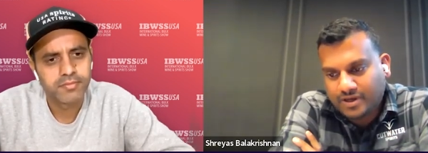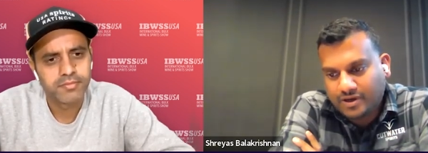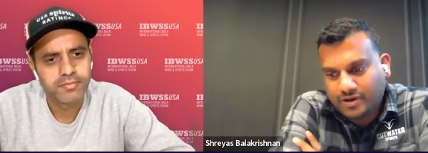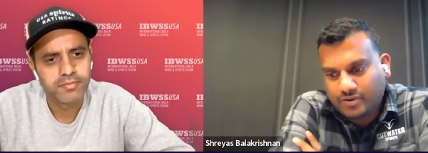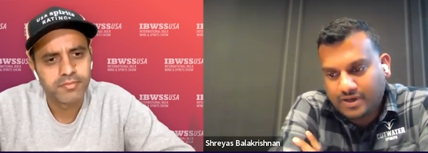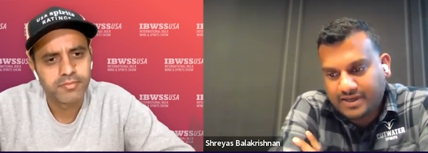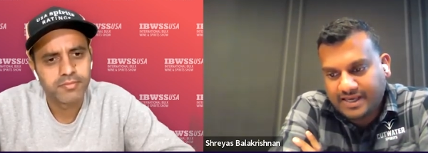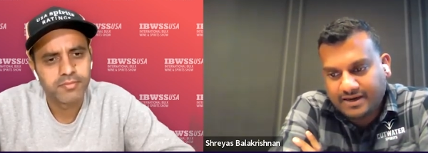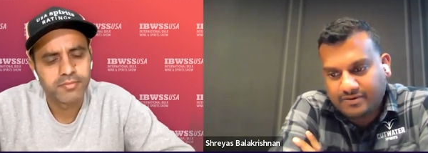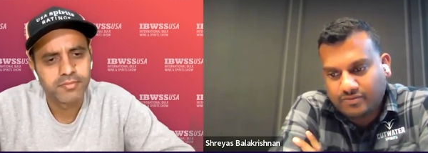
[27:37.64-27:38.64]
Speaker 1: you know,
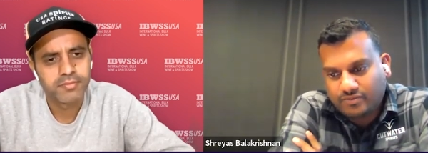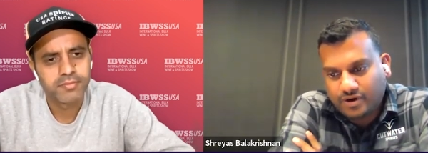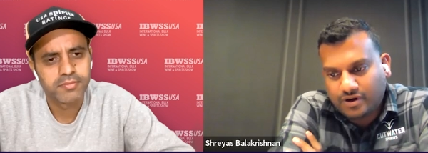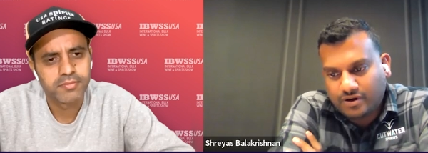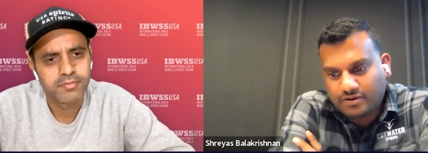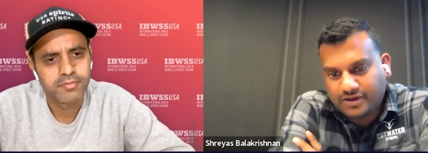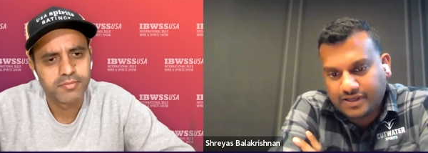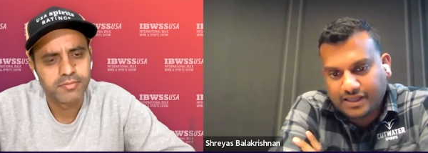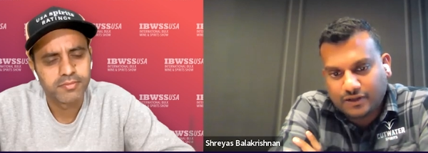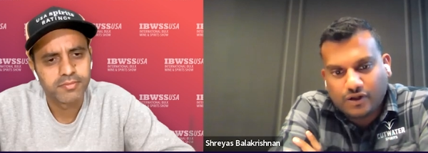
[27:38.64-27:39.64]
again, we're
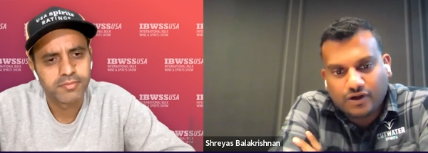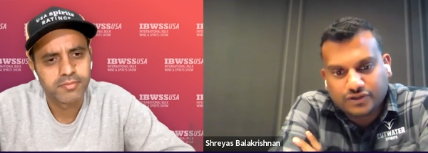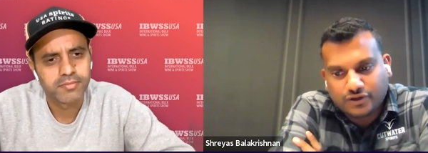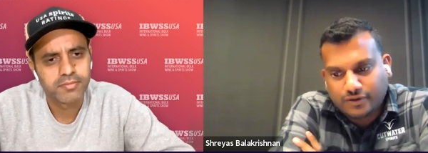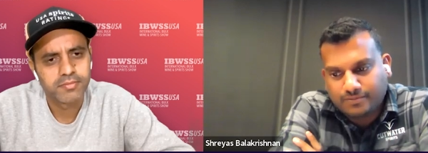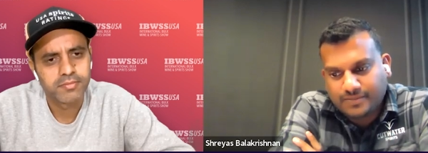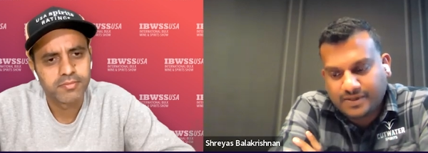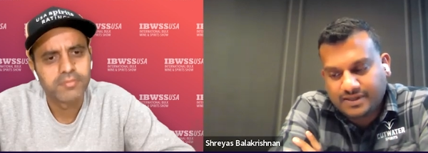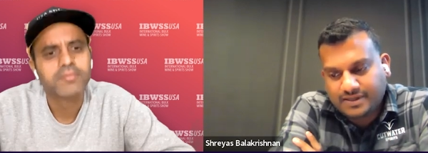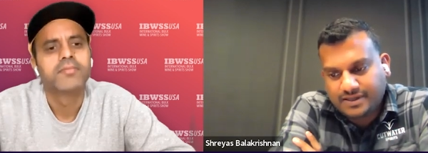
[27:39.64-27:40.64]
looking at long term,
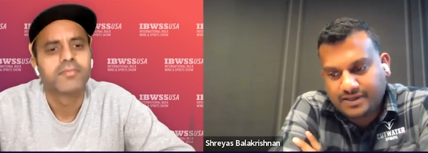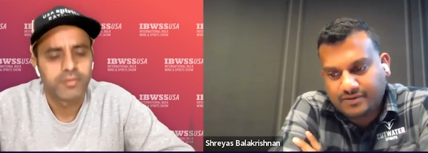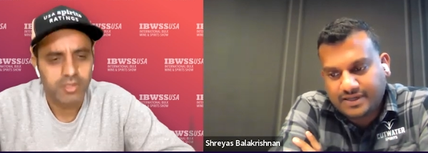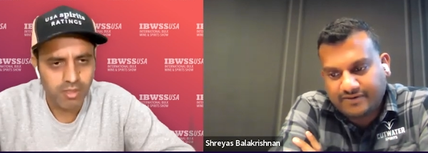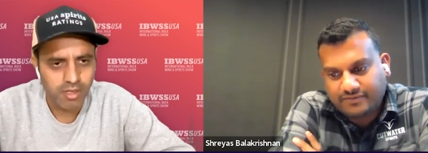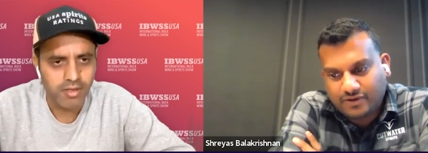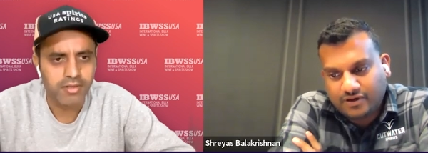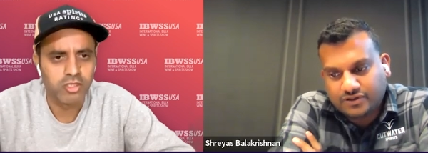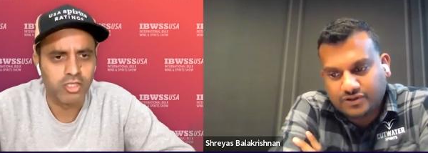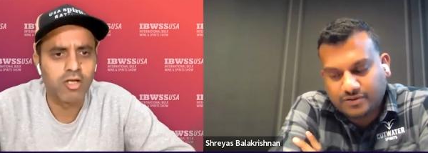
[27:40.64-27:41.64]
you know, kind of
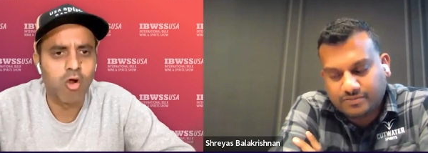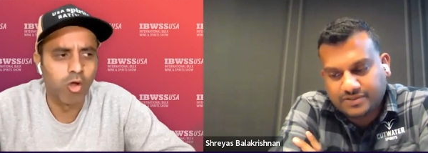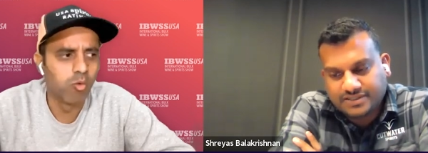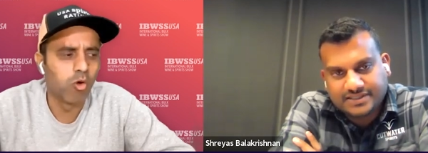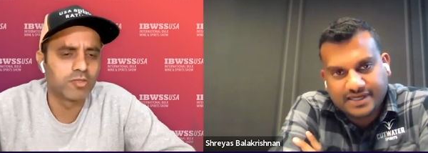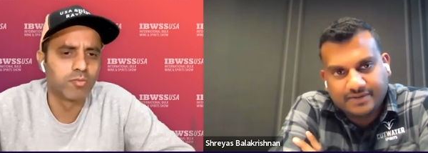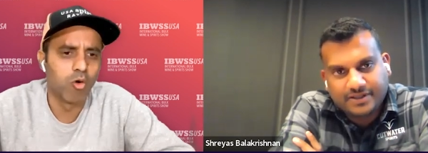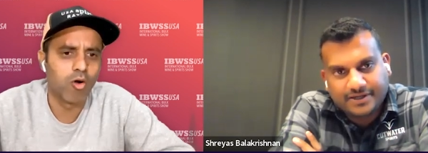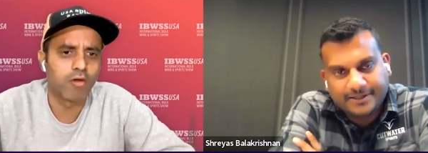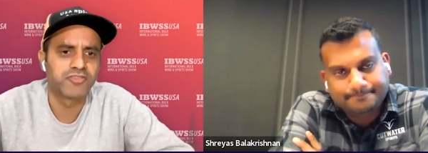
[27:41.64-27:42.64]
long. So the goal was
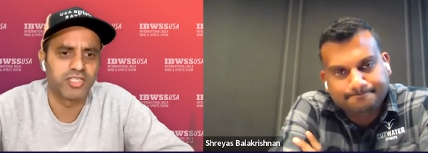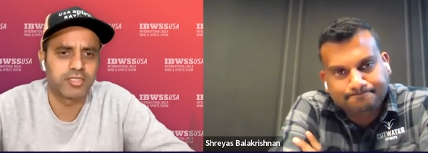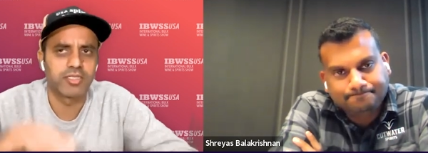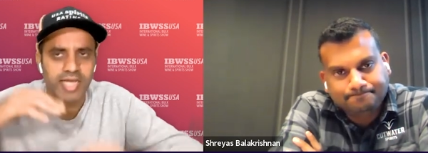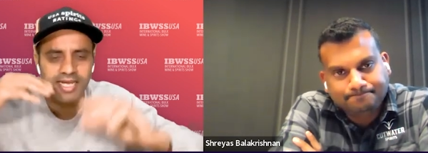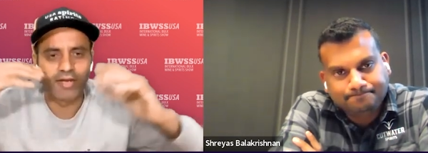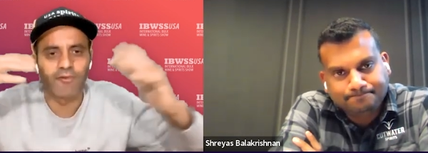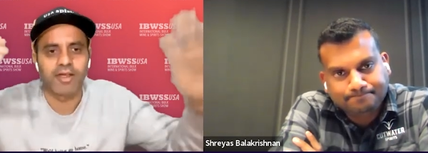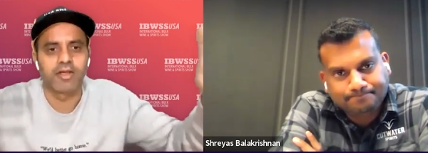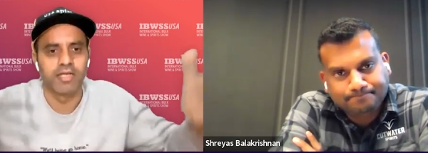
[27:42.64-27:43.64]
more of
Speaker 2: just getting
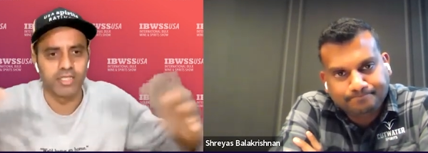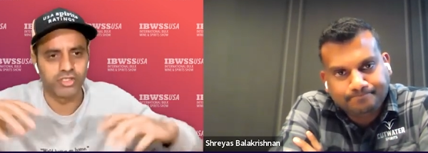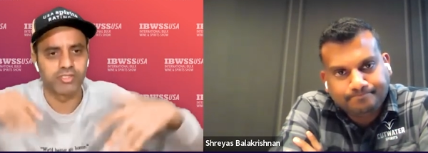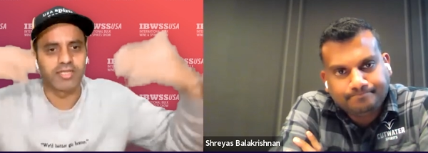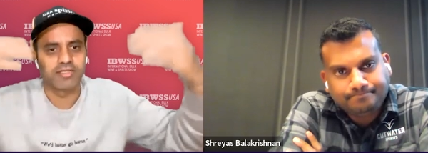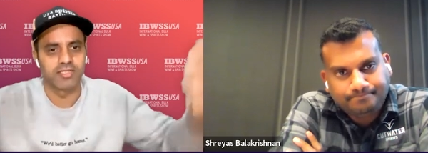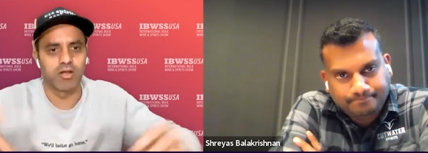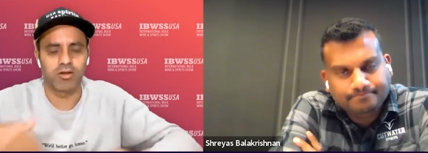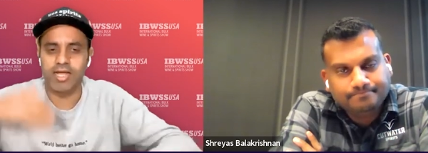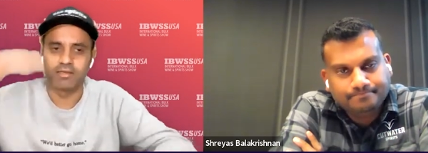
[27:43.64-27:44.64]
recognition. That's it,
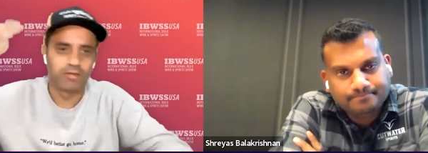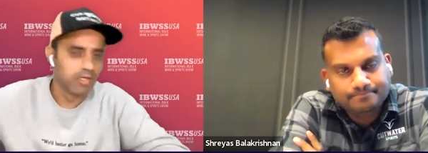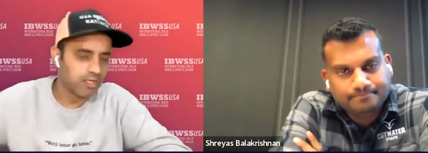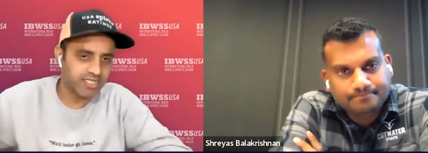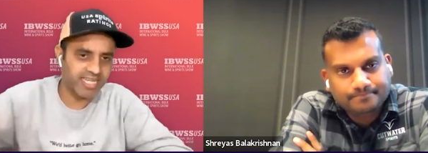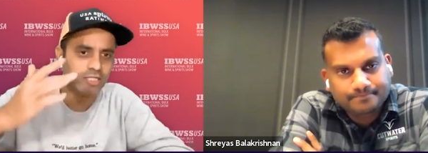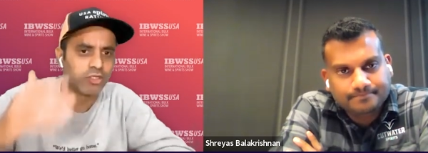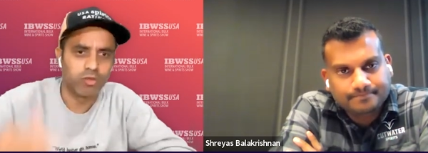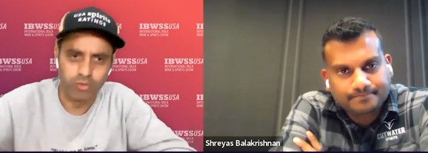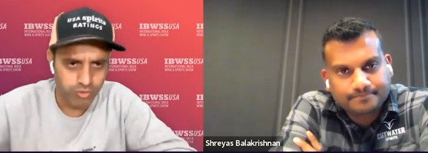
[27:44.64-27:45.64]
not like sell
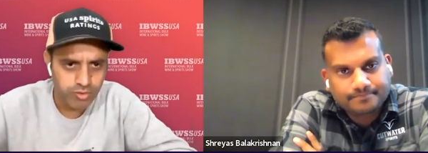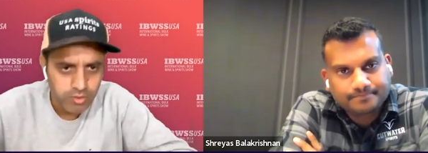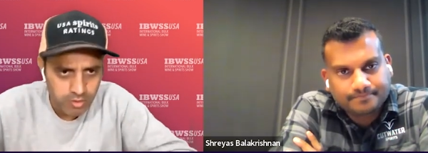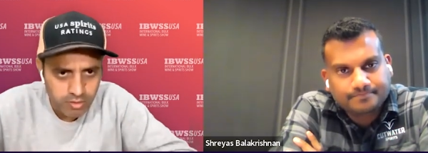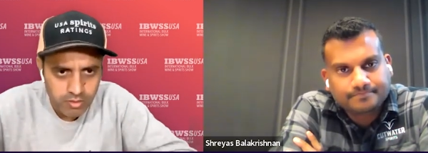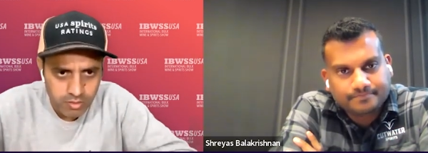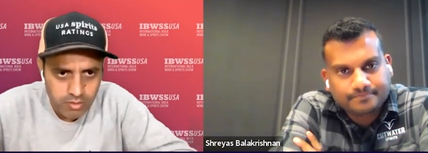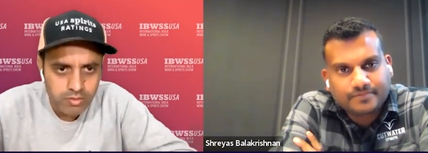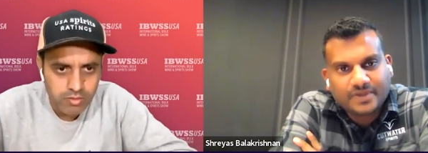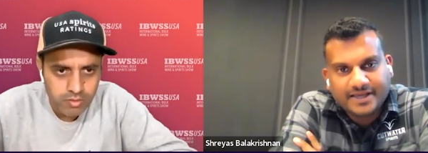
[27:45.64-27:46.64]
throughs.
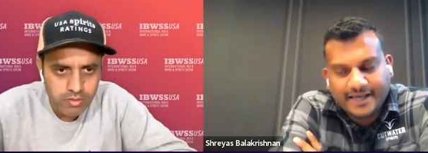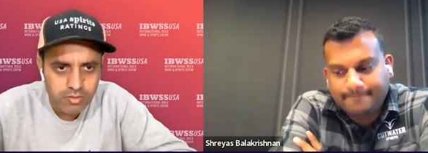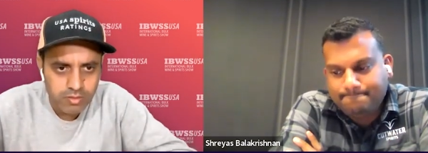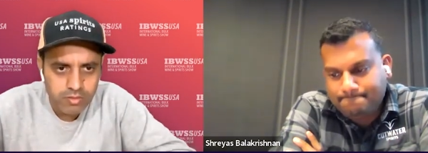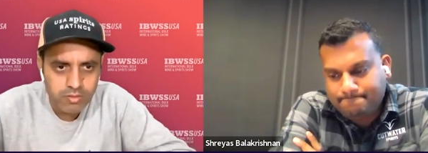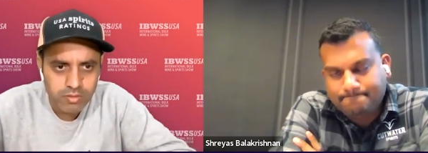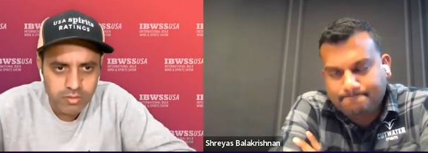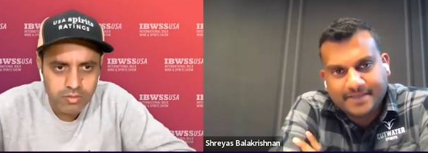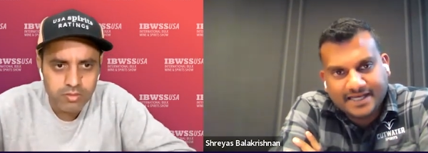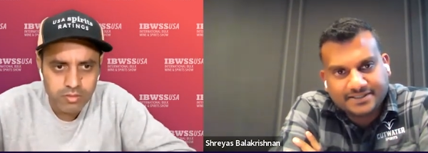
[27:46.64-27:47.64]
Speaker 1: Yeah,
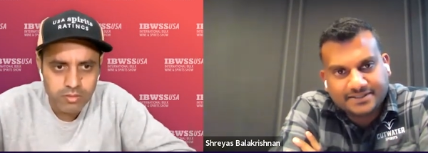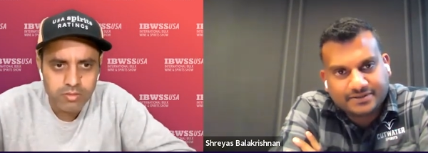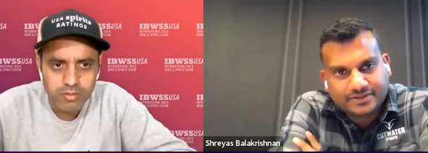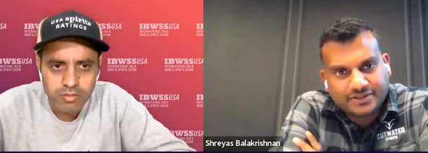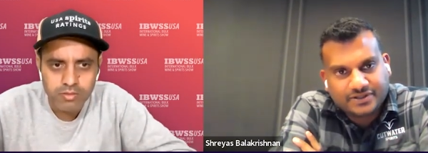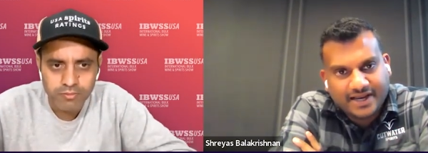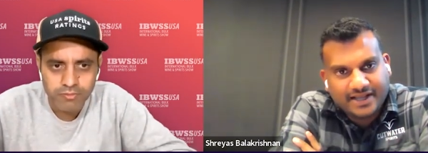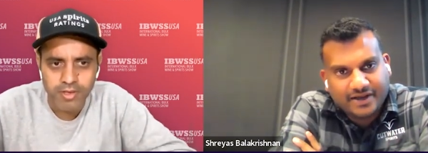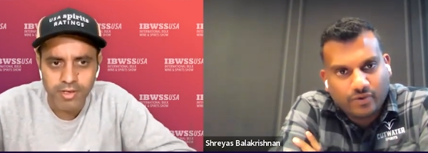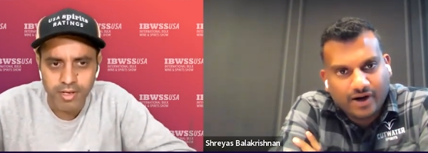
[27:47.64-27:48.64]
yeah, just gaining